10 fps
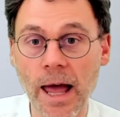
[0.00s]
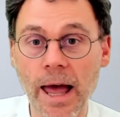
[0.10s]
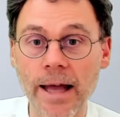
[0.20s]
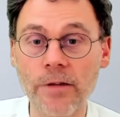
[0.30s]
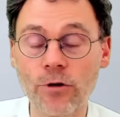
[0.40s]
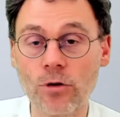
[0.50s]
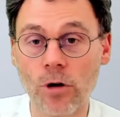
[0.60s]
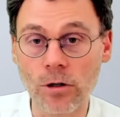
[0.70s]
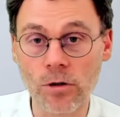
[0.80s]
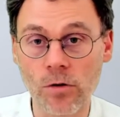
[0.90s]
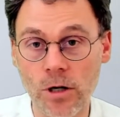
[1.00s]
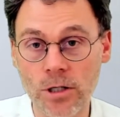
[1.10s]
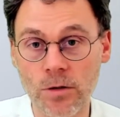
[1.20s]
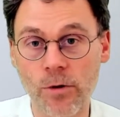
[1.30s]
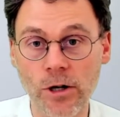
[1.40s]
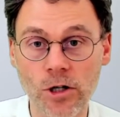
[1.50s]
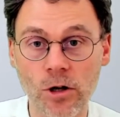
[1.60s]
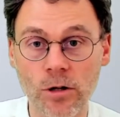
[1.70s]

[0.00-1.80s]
And if you do not cross the branch cut,